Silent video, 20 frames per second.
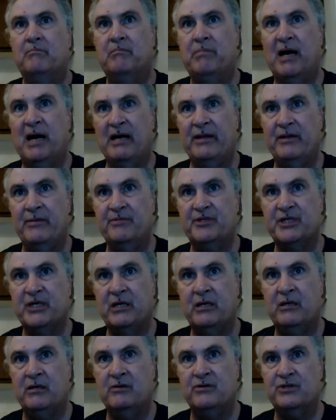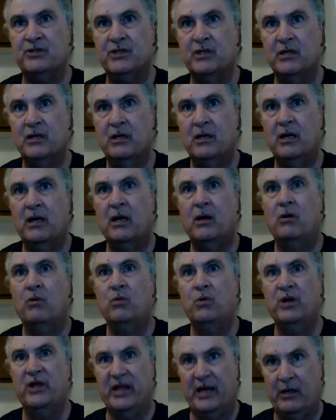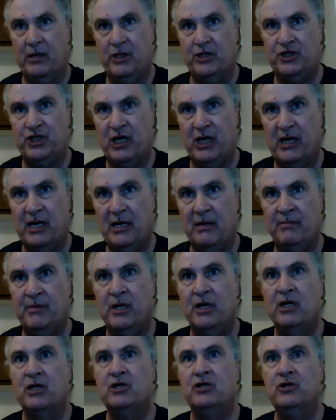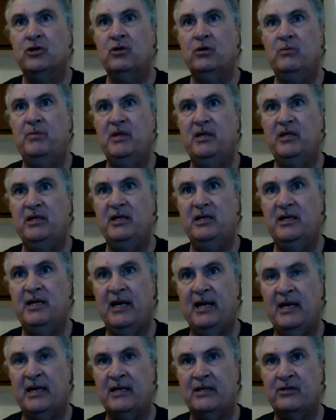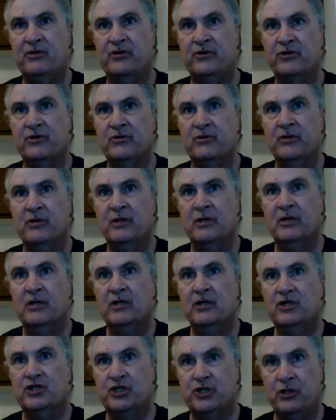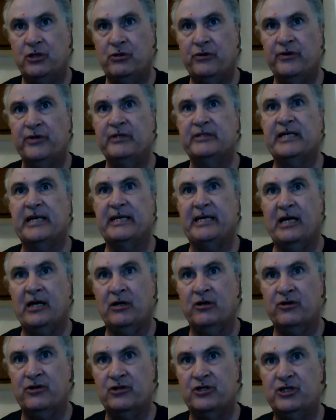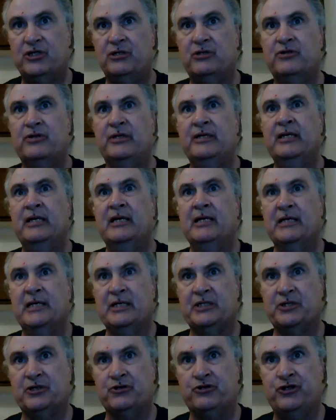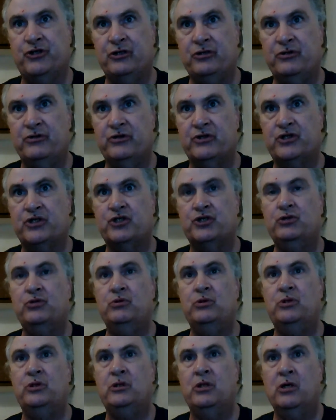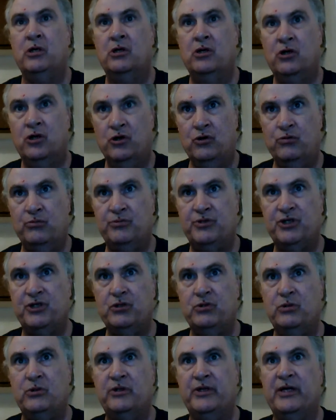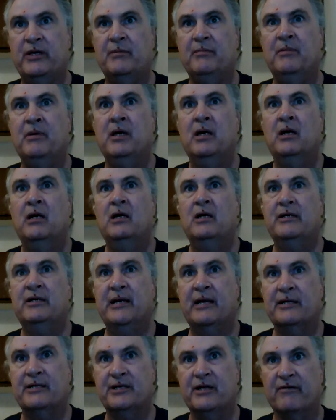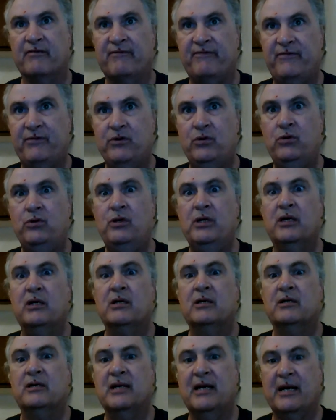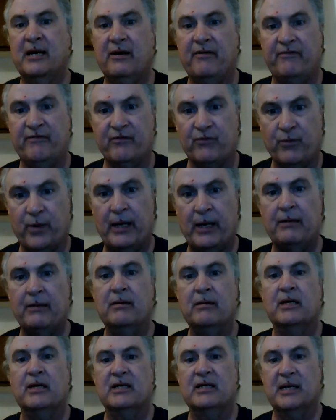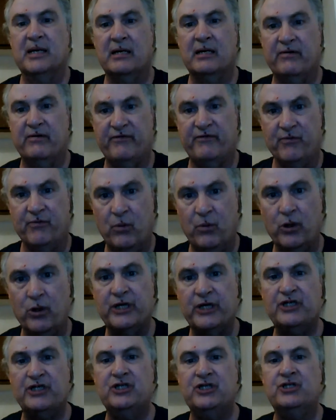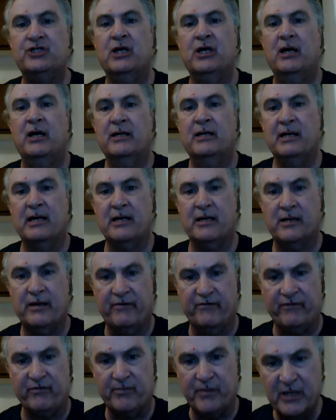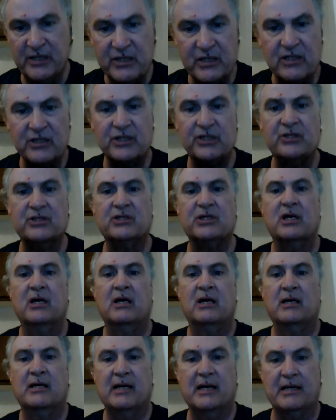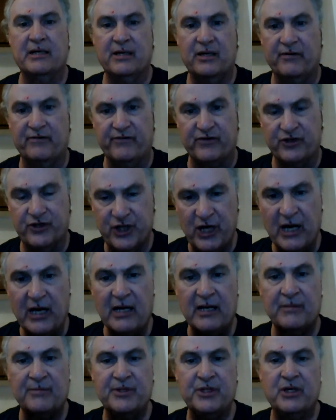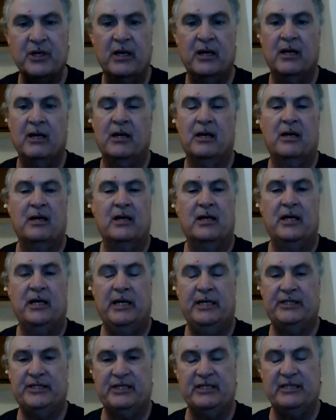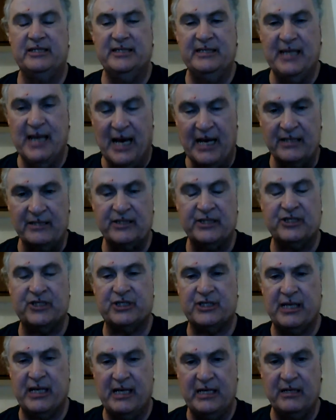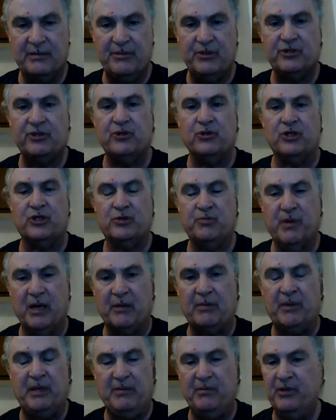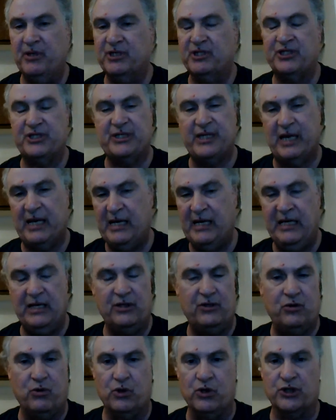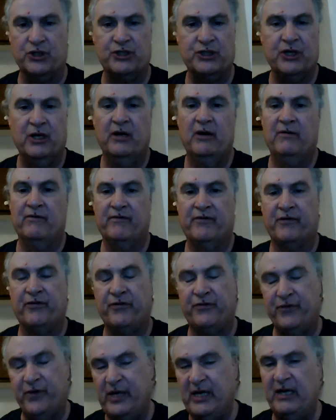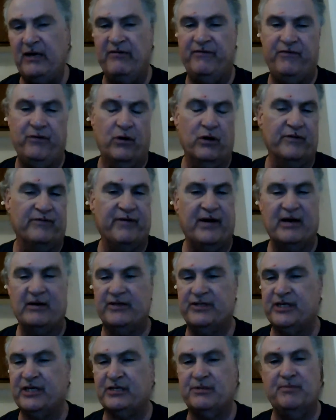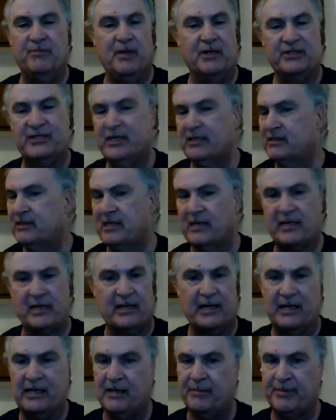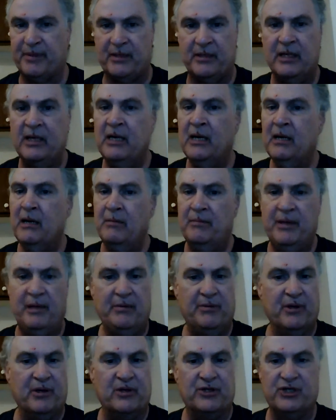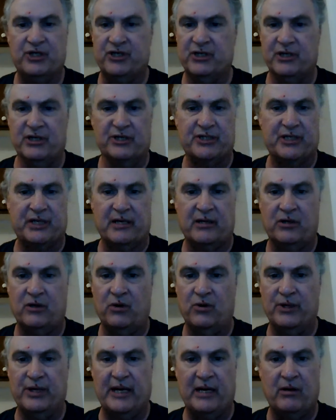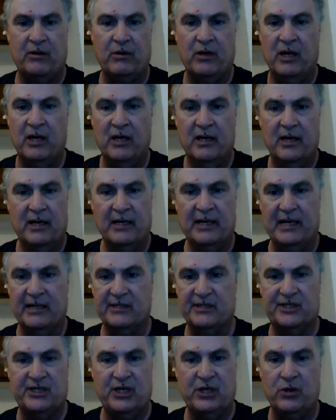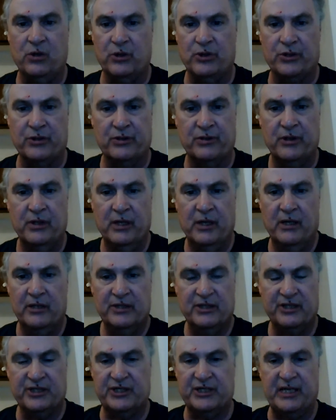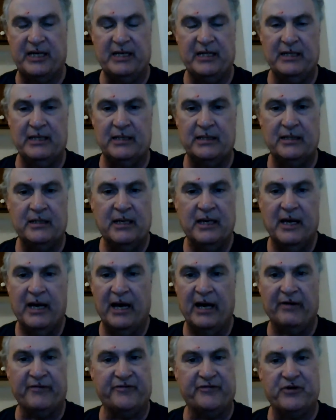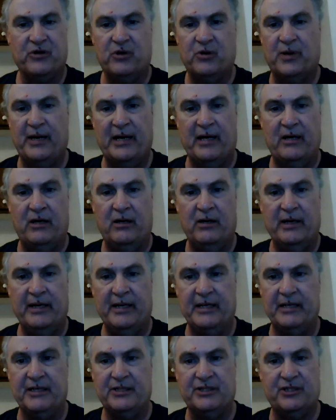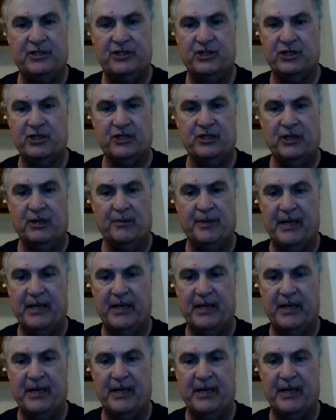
by themselves without a job, no ability to handle their children, take care of their children, get their children to school, homeschool them, not enough food, not enough for rent, not enough for mortgages, not enough for businesses, not enough for jobs. It's not sustainable to expect people to stay indoors for 3, 4, 5, 6 months. That's not going to happen. People are just going to start going out against the order to stay in after a while, and it's just going